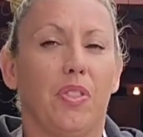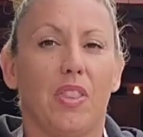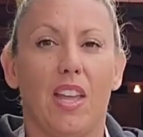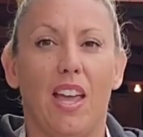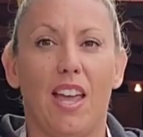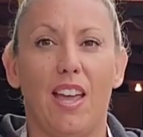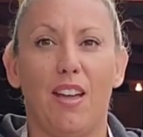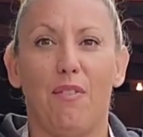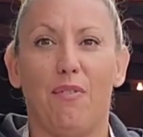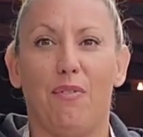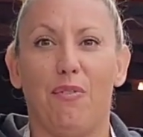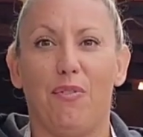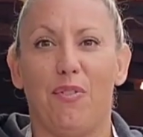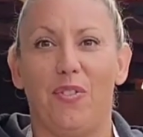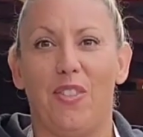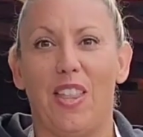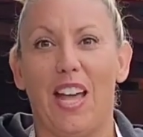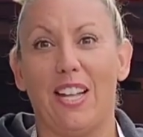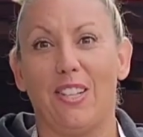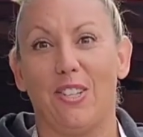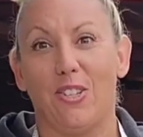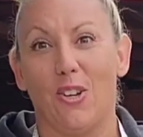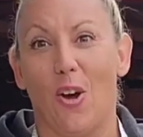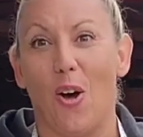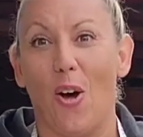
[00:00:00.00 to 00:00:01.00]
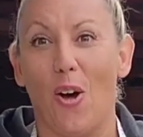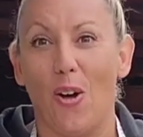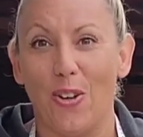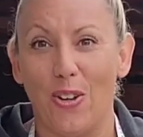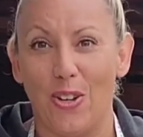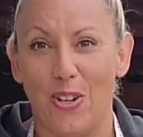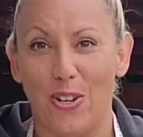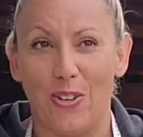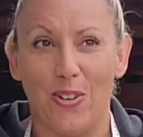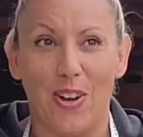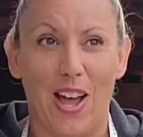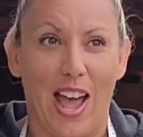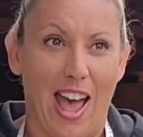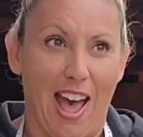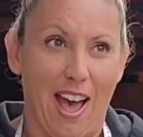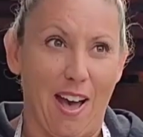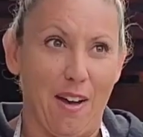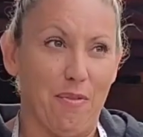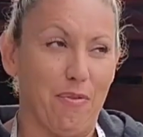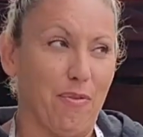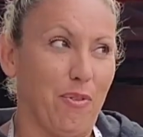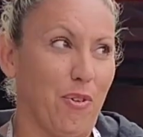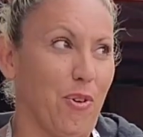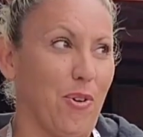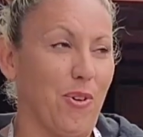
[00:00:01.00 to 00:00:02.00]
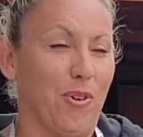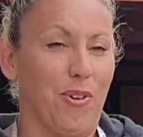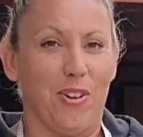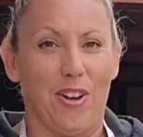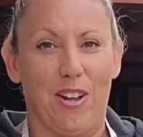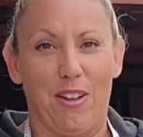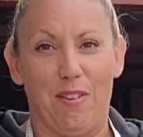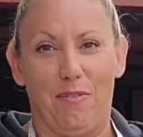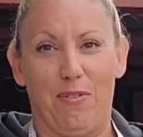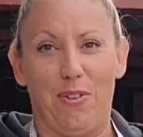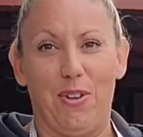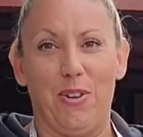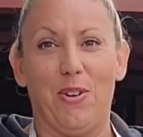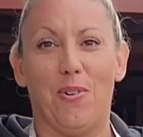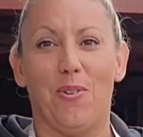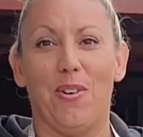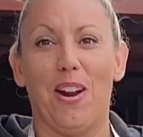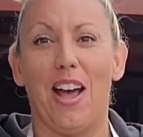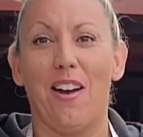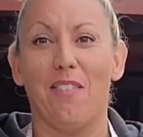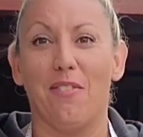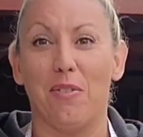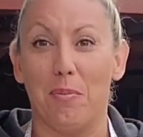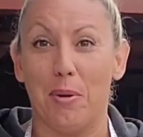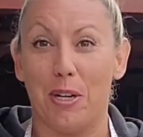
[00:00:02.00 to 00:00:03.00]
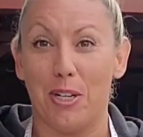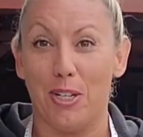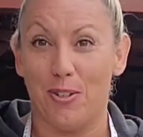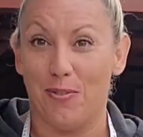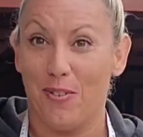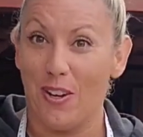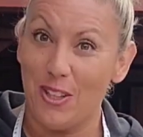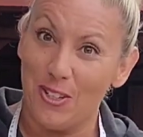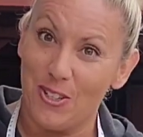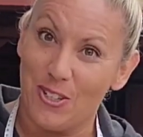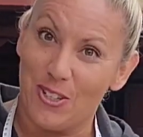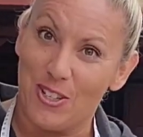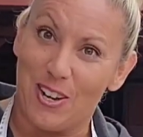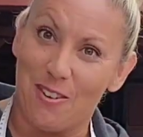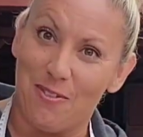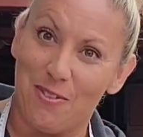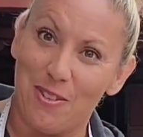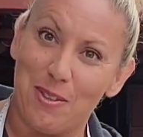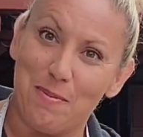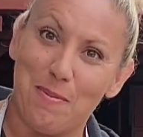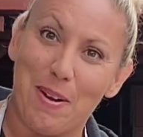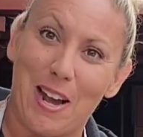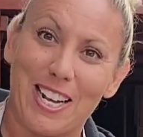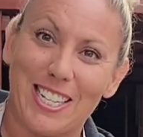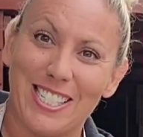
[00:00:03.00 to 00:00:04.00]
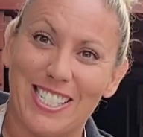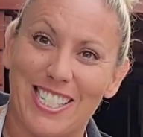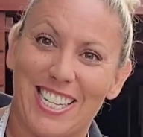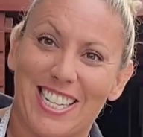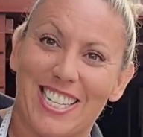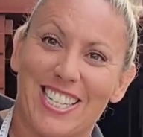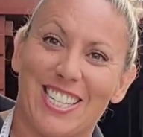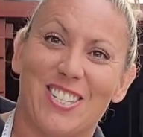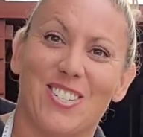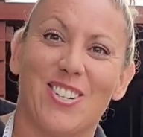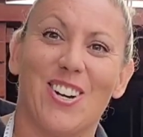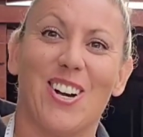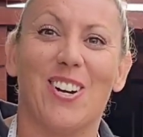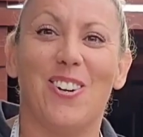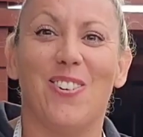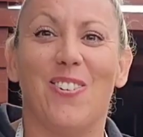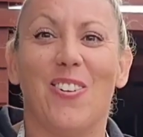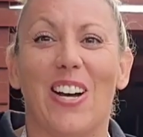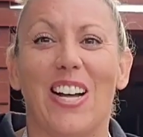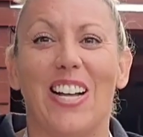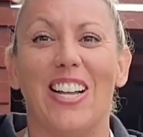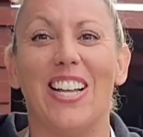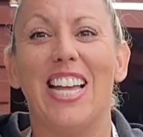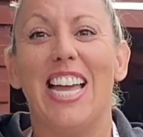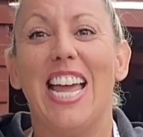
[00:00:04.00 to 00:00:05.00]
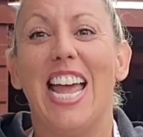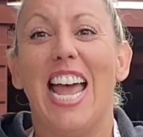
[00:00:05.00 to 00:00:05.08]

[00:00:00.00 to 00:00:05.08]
if that's all you have, or if you don't have a bunch of other stuff in the back seat of the truck. Well,